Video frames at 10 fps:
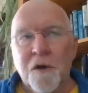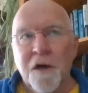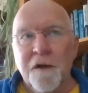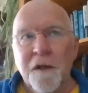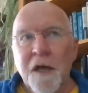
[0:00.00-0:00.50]

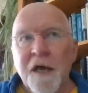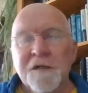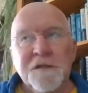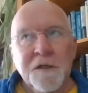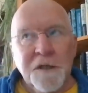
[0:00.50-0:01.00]
Right,
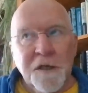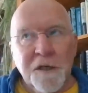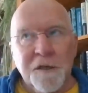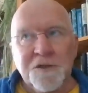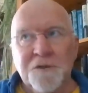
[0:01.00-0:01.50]
this is only going to
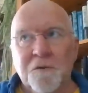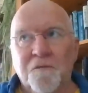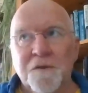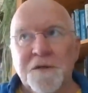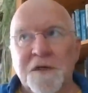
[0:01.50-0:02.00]
last two or
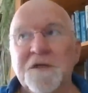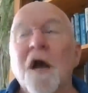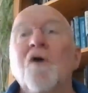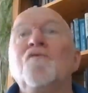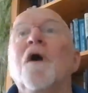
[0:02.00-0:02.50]
three days.
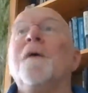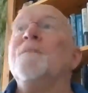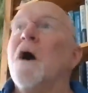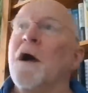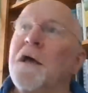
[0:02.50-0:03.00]
Right,
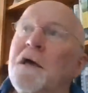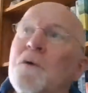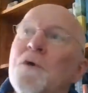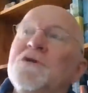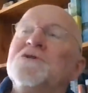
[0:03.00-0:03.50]
I hear what you